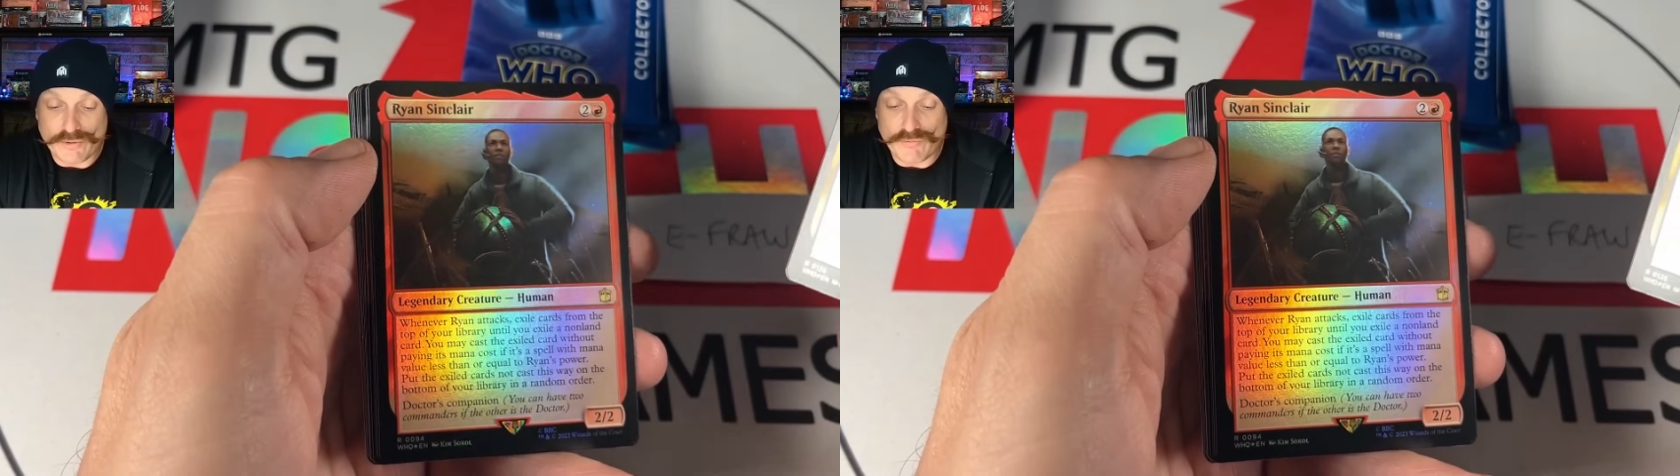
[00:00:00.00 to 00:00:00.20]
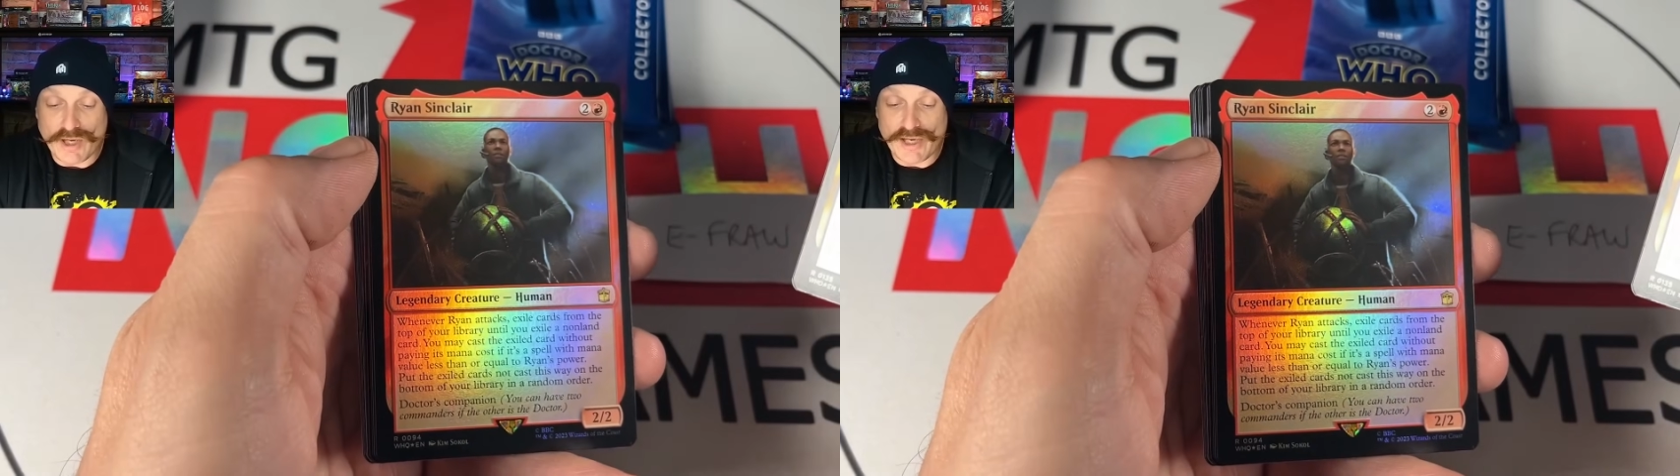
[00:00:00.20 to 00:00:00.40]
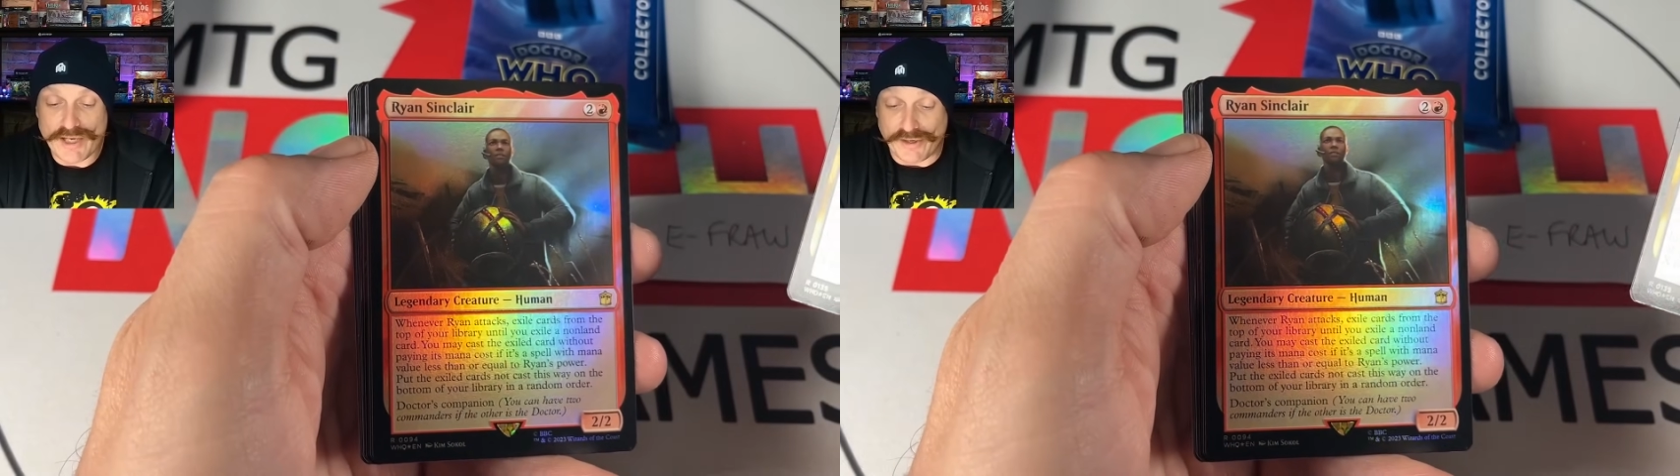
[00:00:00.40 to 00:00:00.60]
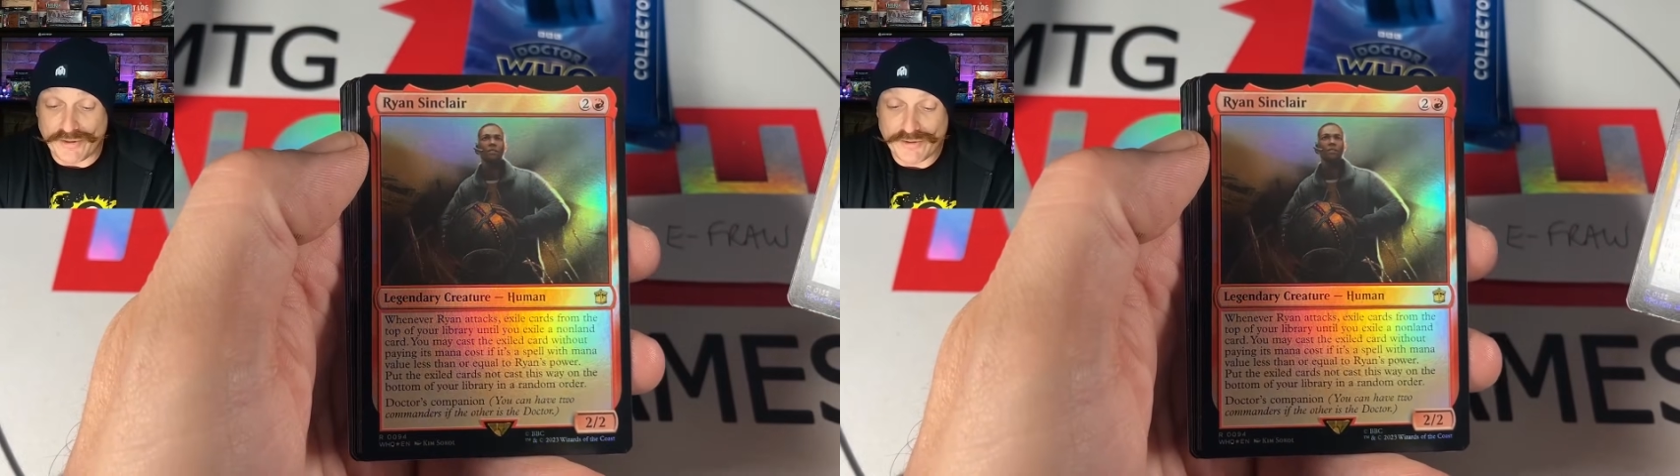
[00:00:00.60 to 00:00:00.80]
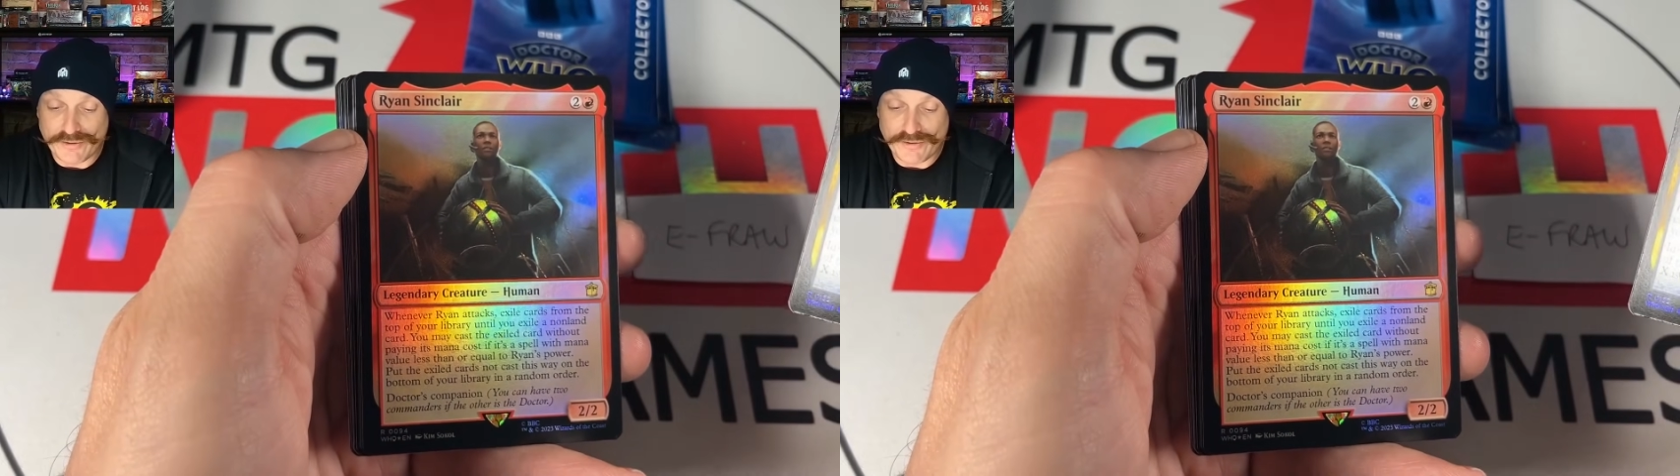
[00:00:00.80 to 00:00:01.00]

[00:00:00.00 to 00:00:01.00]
Ryan.